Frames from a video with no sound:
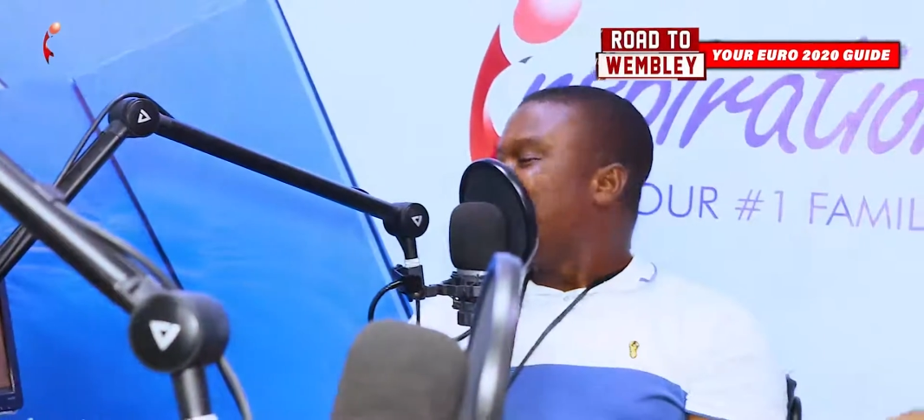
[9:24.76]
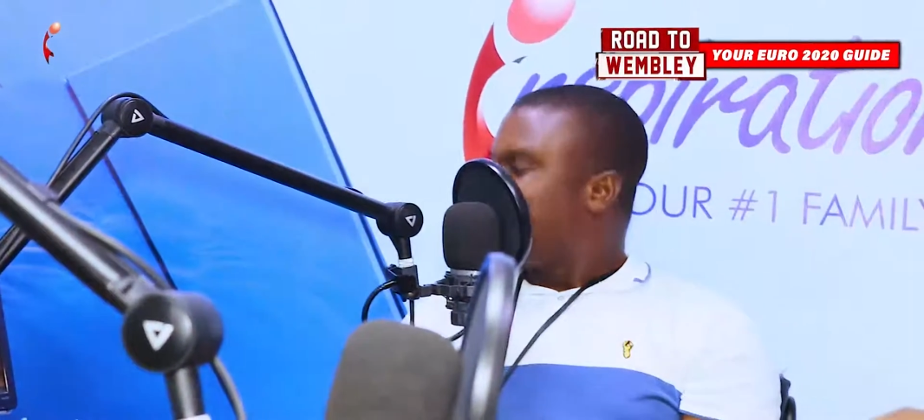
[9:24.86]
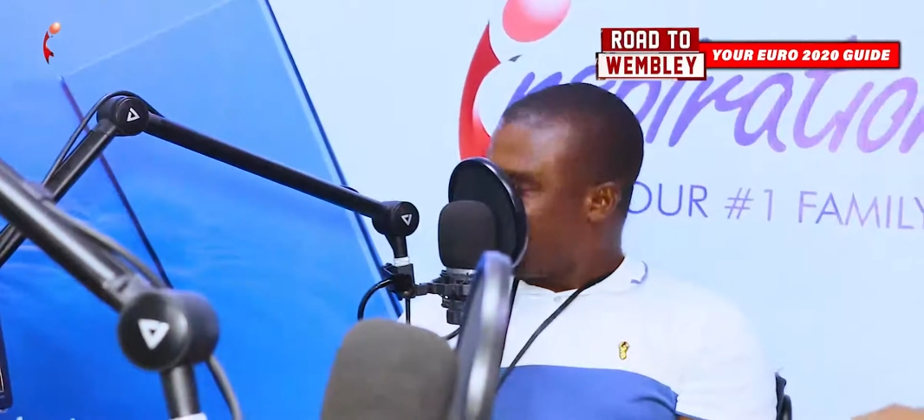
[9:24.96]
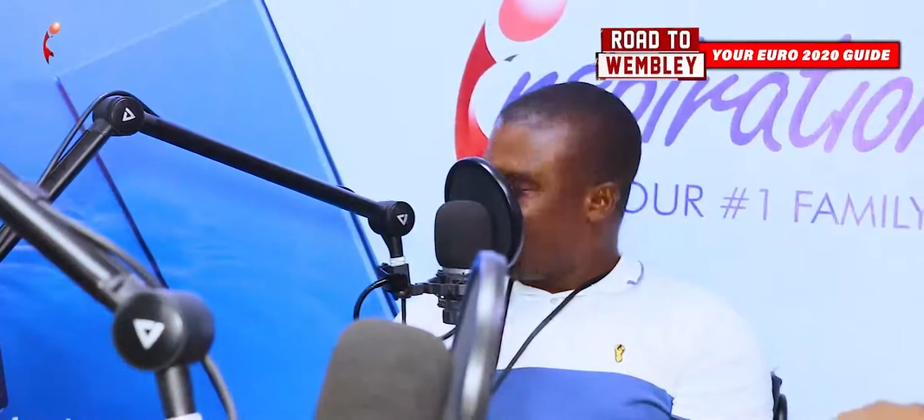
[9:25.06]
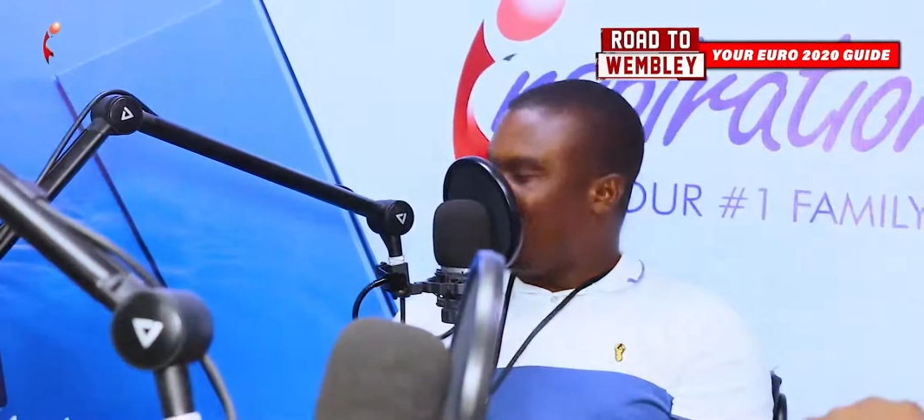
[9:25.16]

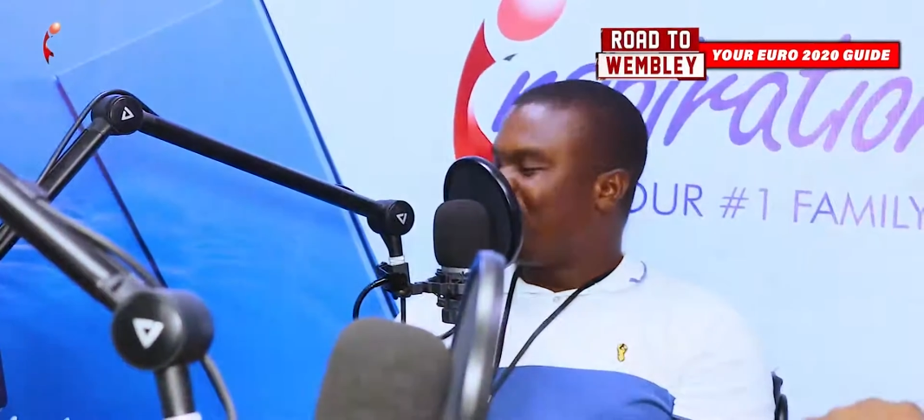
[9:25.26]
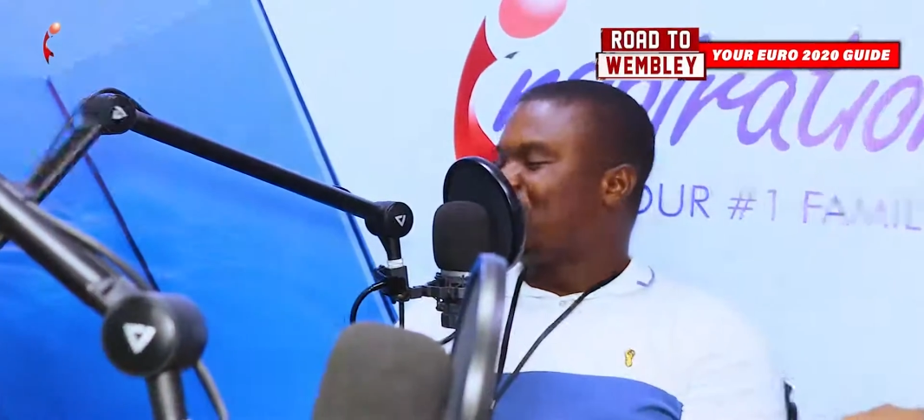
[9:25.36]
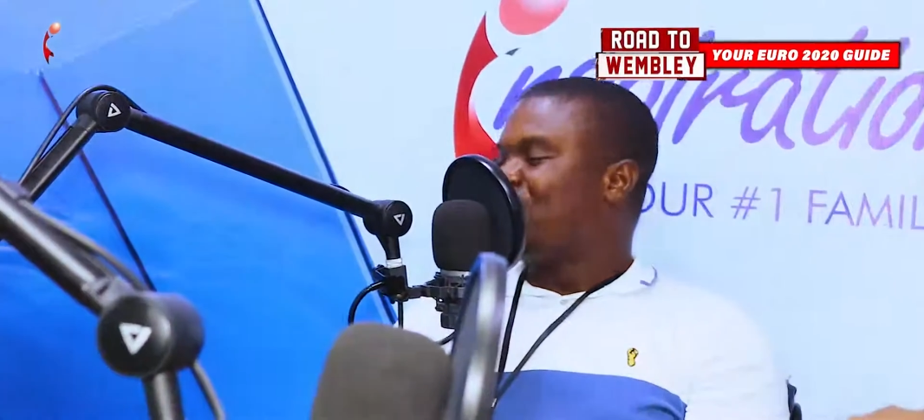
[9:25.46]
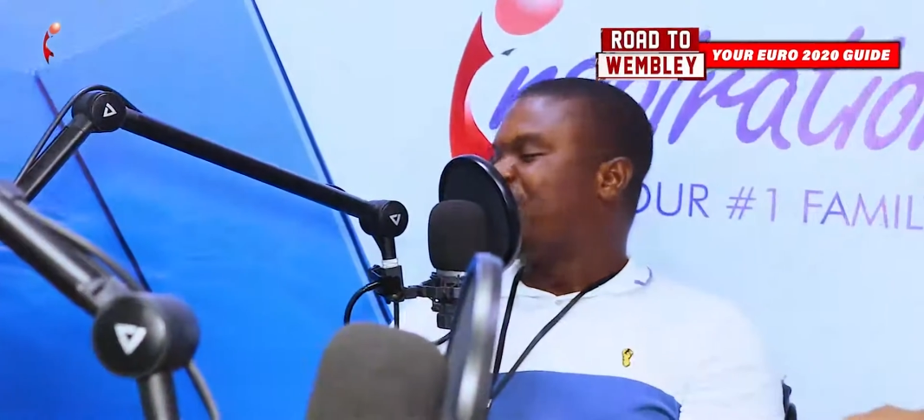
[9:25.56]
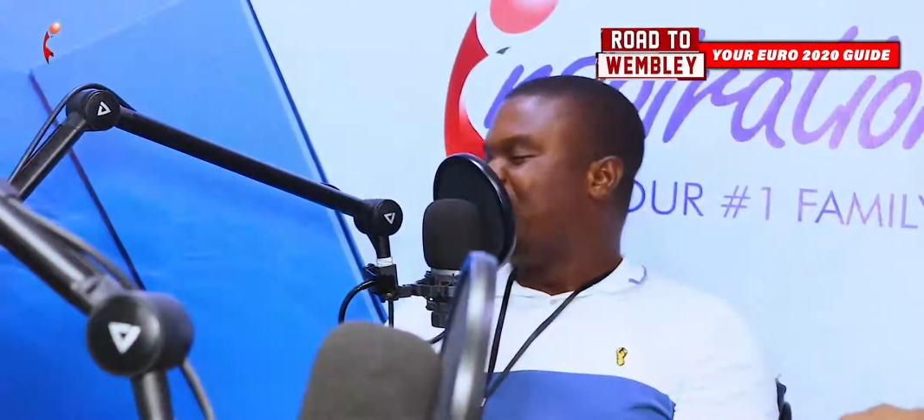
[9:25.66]
similar
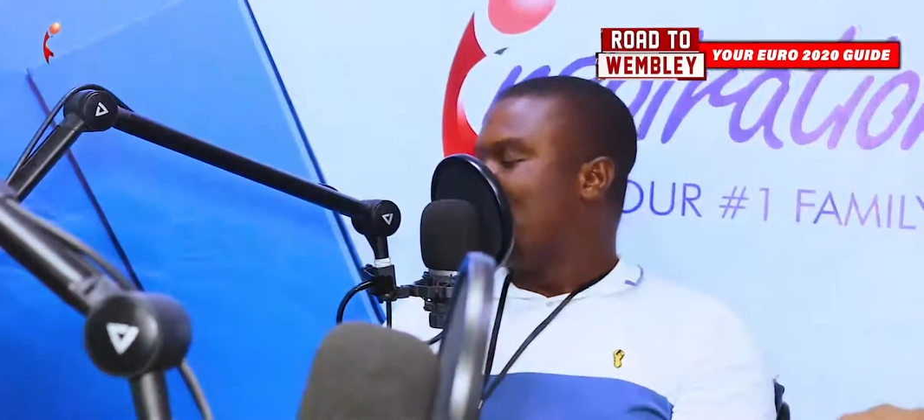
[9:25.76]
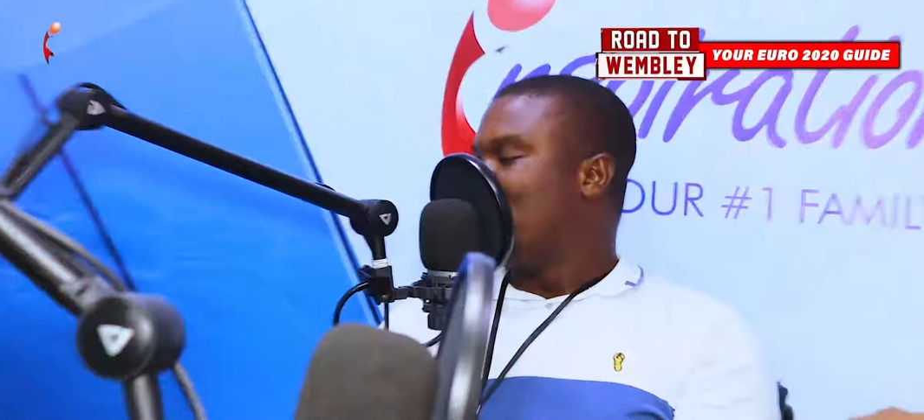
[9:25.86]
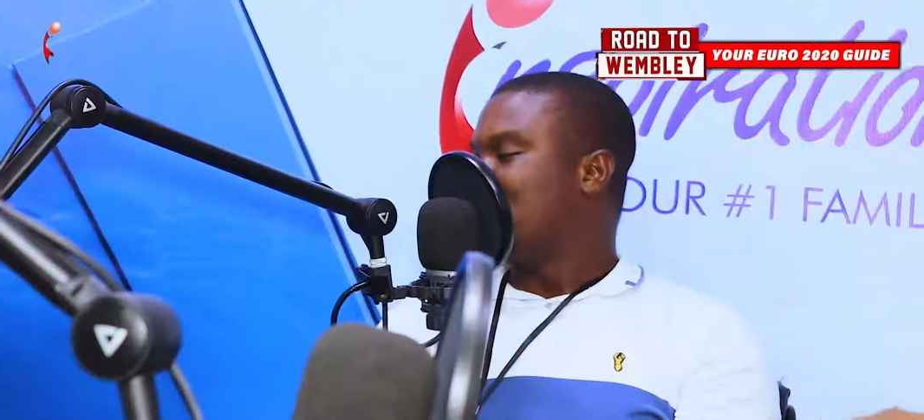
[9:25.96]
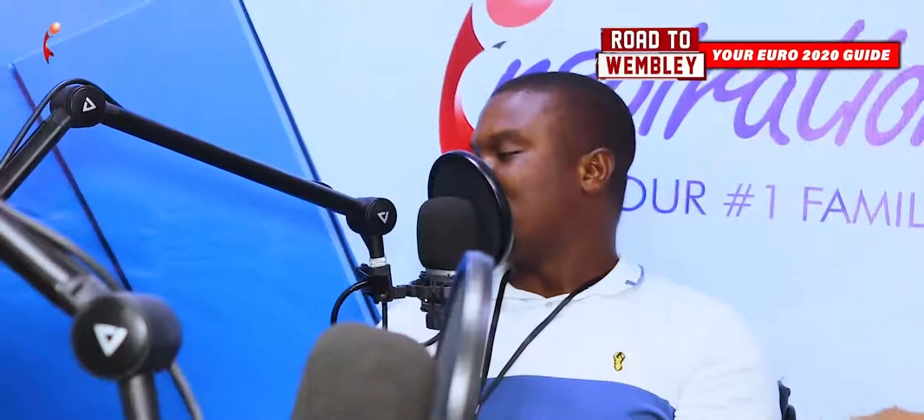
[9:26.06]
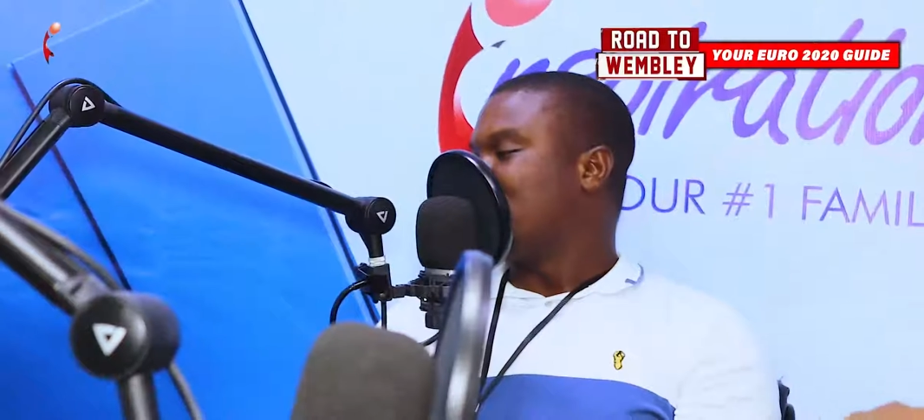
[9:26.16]
result,
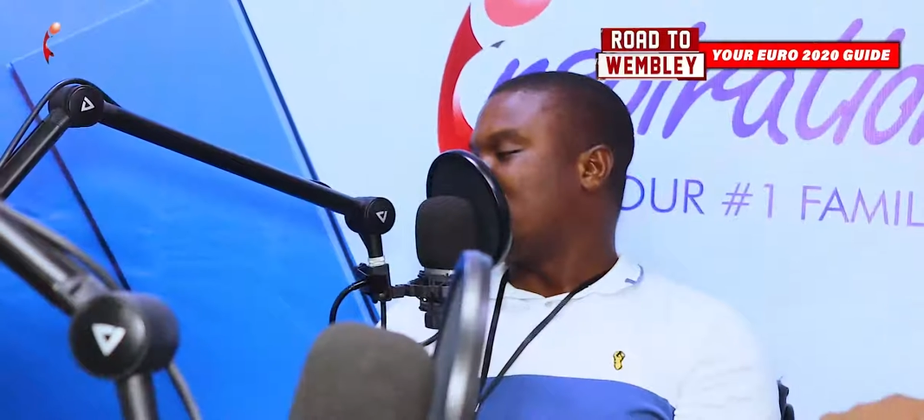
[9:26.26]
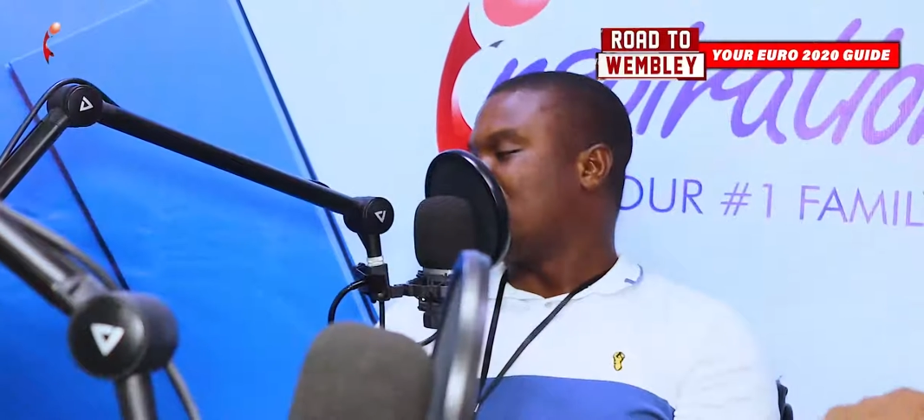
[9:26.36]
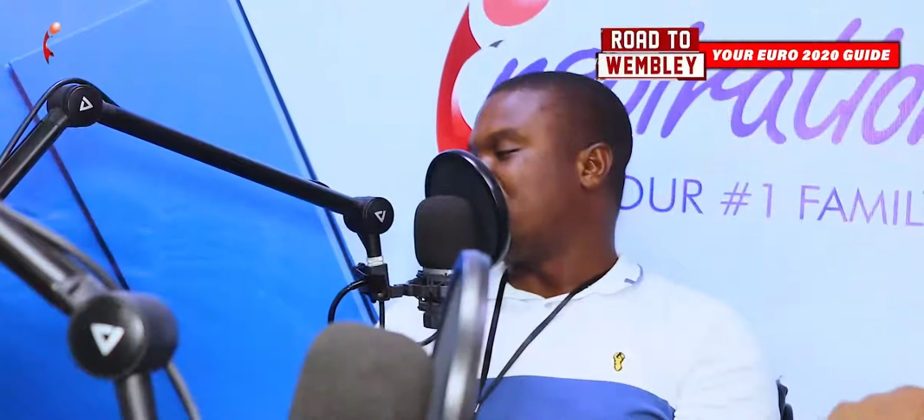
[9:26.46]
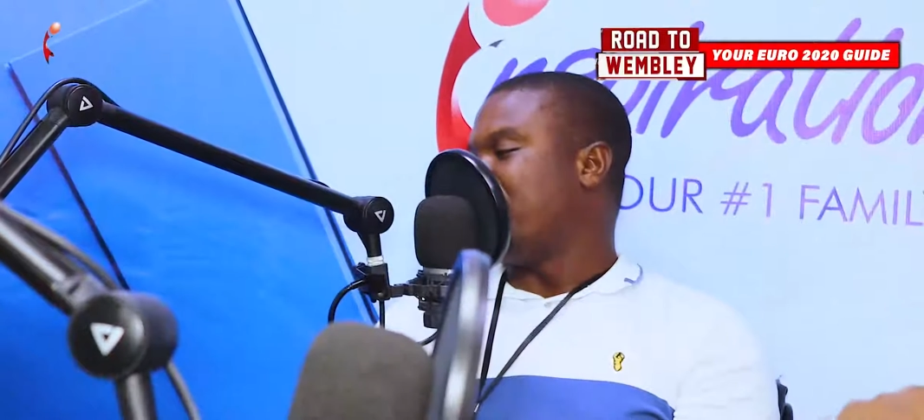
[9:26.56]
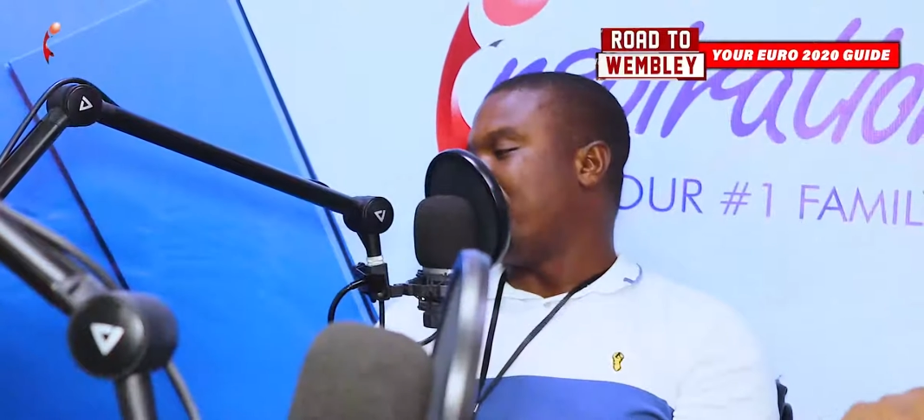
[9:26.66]
3-1
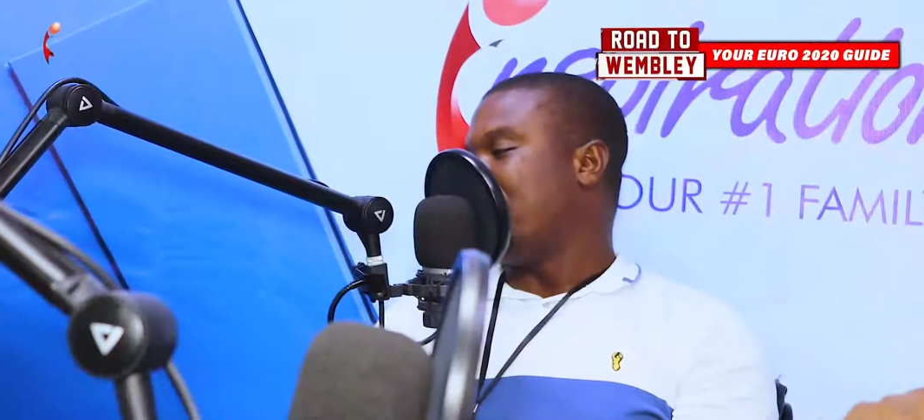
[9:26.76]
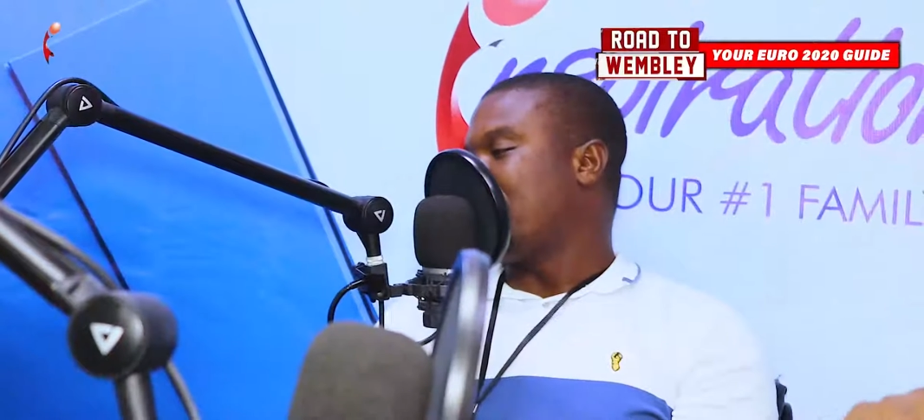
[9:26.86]
against Denmark.